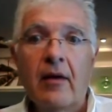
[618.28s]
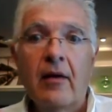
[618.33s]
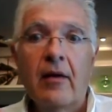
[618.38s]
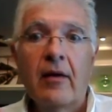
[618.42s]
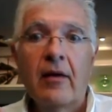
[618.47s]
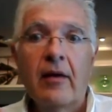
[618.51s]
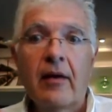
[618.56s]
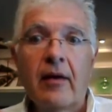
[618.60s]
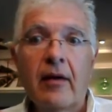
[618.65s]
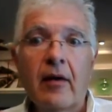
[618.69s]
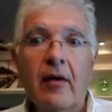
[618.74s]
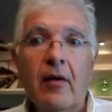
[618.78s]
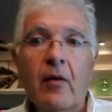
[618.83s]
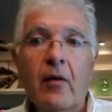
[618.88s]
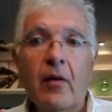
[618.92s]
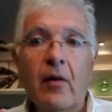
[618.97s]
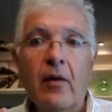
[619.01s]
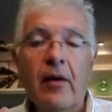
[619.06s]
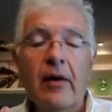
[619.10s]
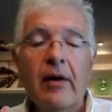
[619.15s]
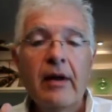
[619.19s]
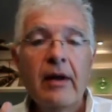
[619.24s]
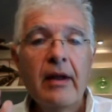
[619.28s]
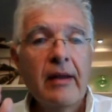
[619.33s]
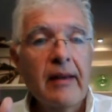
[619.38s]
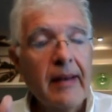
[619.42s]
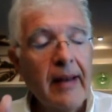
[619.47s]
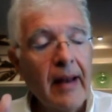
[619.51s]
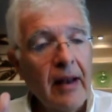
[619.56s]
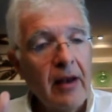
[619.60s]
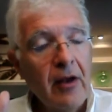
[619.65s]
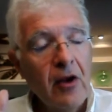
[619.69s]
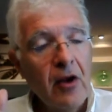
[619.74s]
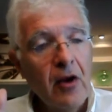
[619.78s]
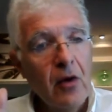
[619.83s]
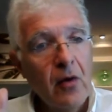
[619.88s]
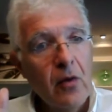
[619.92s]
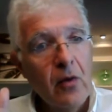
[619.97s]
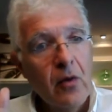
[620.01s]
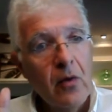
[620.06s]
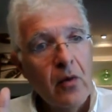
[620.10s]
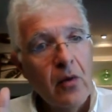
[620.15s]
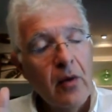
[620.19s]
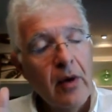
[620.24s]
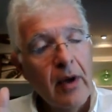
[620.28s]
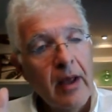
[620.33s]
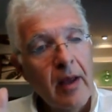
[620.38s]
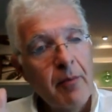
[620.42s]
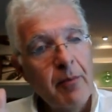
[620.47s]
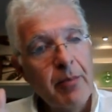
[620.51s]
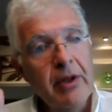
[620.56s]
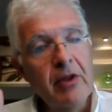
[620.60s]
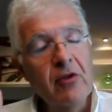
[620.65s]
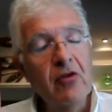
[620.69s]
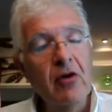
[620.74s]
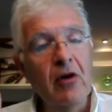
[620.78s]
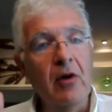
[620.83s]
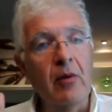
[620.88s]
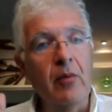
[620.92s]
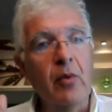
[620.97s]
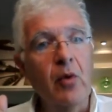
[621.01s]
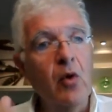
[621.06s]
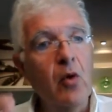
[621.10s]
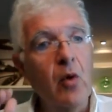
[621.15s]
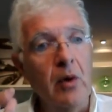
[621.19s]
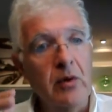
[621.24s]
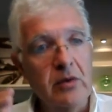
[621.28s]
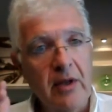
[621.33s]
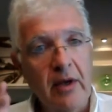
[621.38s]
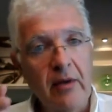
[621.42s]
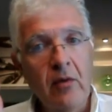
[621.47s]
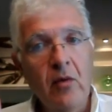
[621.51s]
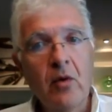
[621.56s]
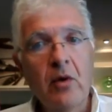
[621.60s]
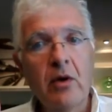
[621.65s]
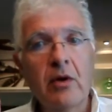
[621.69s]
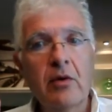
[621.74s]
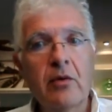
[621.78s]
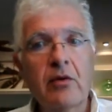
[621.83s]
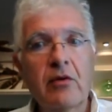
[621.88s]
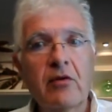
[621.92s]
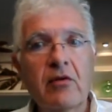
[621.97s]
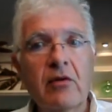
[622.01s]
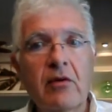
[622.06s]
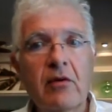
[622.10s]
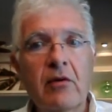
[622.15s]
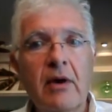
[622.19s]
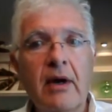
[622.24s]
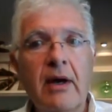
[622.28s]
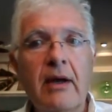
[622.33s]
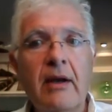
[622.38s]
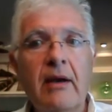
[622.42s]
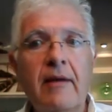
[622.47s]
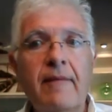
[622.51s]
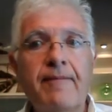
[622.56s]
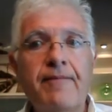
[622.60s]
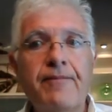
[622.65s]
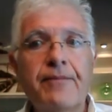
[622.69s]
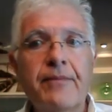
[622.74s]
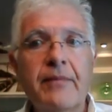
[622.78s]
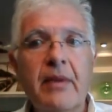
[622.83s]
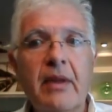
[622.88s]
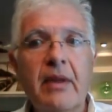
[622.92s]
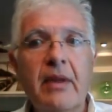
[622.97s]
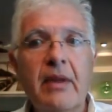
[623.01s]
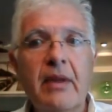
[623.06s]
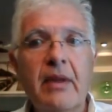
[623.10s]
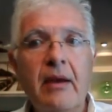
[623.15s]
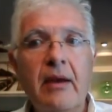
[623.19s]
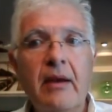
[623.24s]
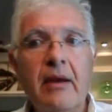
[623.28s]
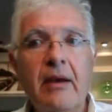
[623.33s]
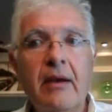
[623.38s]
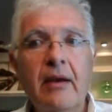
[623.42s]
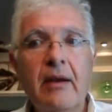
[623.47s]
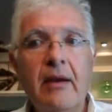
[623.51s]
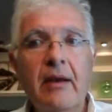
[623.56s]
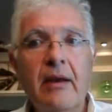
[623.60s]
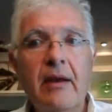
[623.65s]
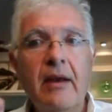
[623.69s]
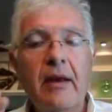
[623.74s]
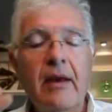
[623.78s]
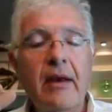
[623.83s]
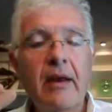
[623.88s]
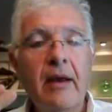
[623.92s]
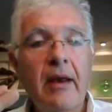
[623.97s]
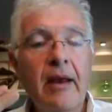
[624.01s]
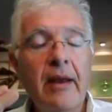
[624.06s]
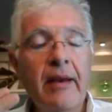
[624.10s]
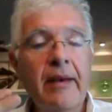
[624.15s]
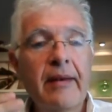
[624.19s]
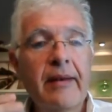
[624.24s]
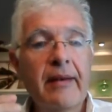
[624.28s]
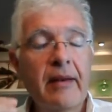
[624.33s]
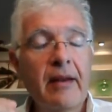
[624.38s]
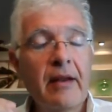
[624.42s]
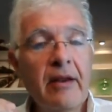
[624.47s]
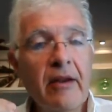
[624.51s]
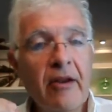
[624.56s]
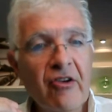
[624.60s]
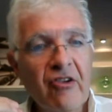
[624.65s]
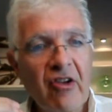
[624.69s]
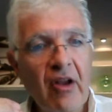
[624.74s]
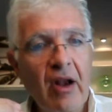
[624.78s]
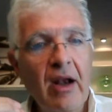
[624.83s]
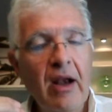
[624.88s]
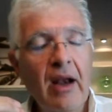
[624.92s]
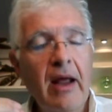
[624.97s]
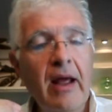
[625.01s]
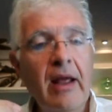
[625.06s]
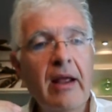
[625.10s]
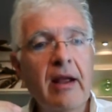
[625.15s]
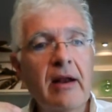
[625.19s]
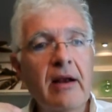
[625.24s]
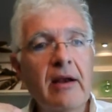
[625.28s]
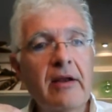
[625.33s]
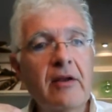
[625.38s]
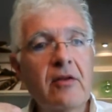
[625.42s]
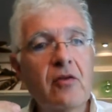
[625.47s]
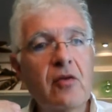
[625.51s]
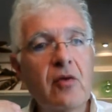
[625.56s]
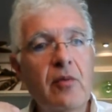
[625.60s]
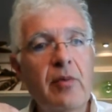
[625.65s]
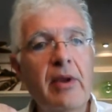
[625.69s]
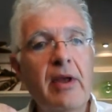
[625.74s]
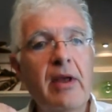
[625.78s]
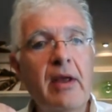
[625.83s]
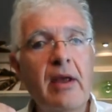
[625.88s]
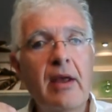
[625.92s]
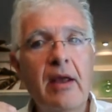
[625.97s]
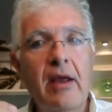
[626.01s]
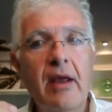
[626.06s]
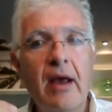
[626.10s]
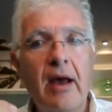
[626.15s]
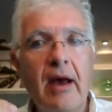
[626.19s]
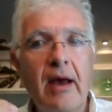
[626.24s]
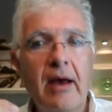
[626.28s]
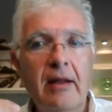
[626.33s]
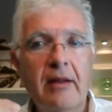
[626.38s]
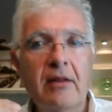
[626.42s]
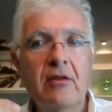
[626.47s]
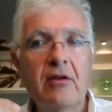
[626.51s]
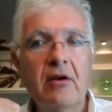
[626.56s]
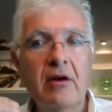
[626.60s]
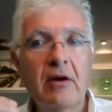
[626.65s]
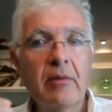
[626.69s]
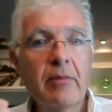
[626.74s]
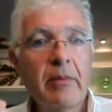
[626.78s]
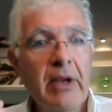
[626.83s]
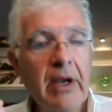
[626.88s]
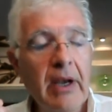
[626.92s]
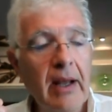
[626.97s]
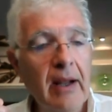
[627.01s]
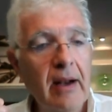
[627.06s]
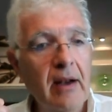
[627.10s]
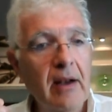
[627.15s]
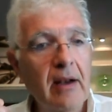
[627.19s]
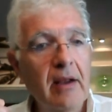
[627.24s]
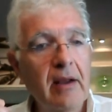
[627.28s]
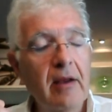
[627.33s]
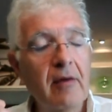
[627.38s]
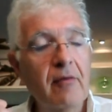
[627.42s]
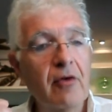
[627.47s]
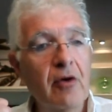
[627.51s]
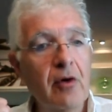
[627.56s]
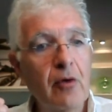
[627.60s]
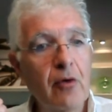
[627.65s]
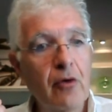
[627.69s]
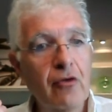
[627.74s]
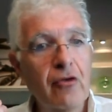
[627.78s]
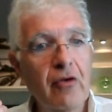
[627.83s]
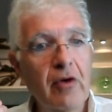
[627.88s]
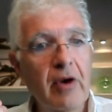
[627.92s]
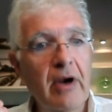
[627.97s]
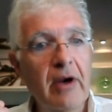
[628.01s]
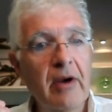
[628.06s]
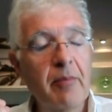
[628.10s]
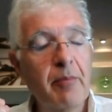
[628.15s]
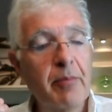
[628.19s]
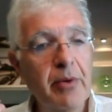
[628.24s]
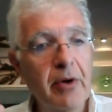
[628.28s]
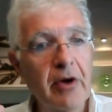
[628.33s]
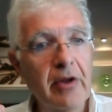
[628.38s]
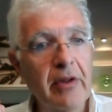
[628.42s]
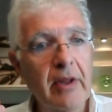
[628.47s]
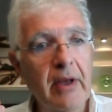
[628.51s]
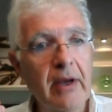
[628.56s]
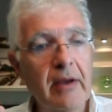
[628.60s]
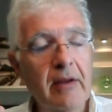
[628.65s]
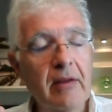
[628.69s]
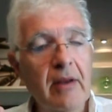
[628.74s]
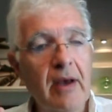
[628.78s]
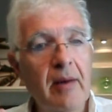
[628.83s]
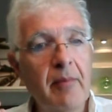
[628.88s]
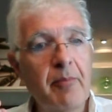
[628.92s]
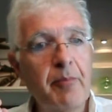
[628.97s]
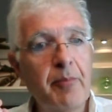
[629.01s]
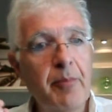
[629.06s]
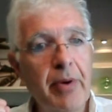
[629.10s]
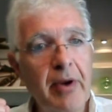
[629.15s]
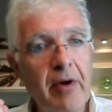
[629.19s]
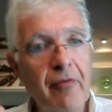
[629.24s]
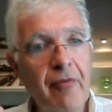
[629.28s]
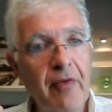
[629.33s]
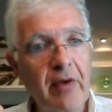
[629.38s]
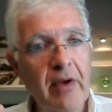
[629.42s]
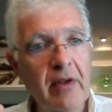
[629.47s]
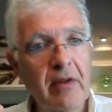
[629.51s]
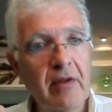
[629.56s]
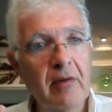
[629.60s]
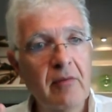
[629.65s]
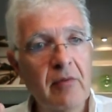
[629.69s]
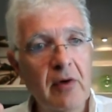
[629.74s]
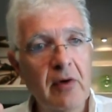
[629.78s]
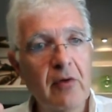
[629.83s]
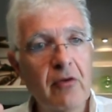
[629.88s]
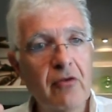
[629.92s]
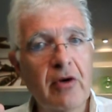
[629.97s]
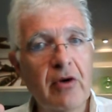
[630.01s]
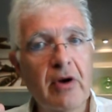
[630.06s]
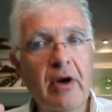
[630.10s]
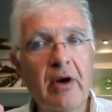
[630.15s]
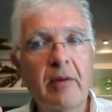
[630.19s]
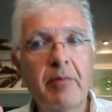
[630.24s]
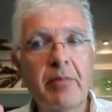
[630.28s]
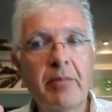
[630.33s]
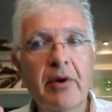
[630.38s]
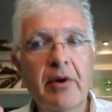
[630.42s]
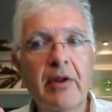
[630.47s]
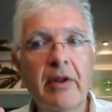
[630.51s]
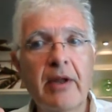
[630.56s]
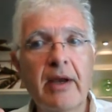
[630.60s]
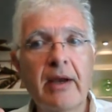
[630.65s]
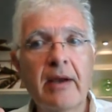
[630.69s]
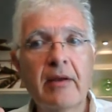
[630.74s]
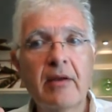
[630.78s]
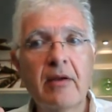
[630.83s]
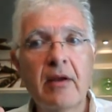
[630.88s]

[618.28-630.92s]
So it's a new epitope, quote unquote, right? And hence it is unlikely to be a terminal evolutionary product, a perfect evolutionary product.